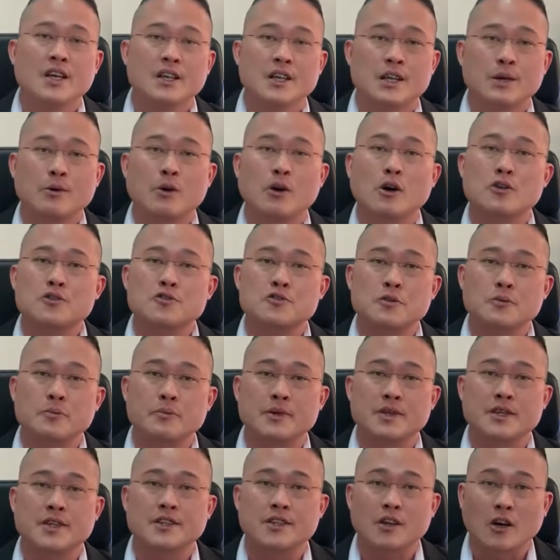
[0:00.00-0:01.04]
There will also
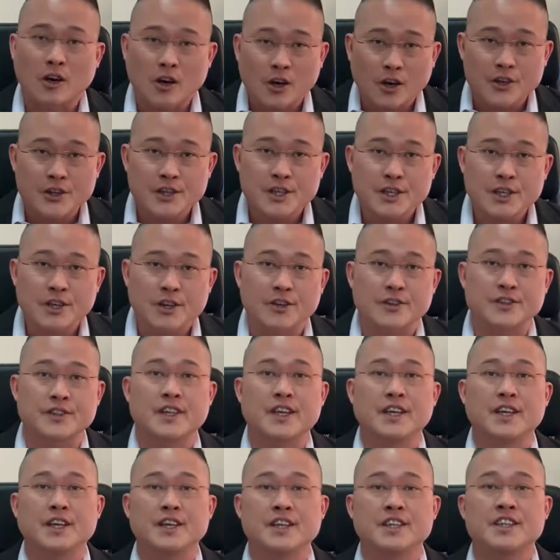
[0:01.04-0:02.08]
be an order
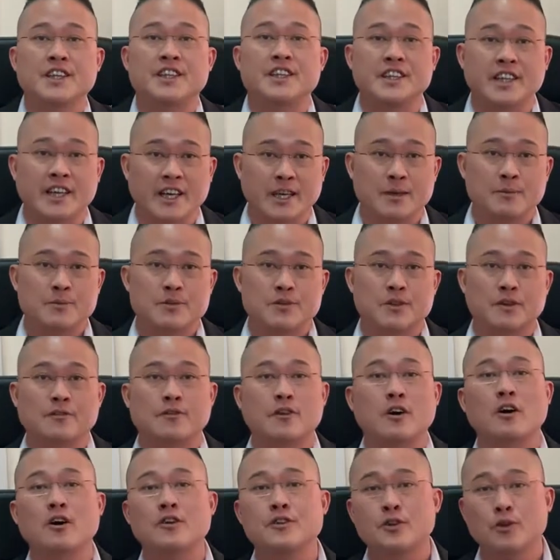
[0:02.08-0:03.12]
containing the names of
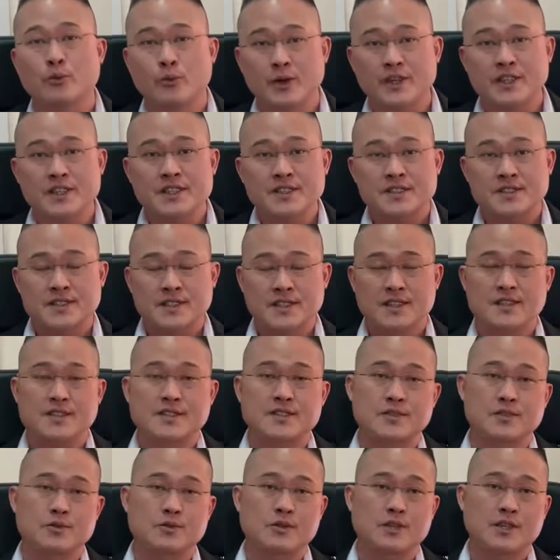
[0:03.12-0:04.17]
all the witnesses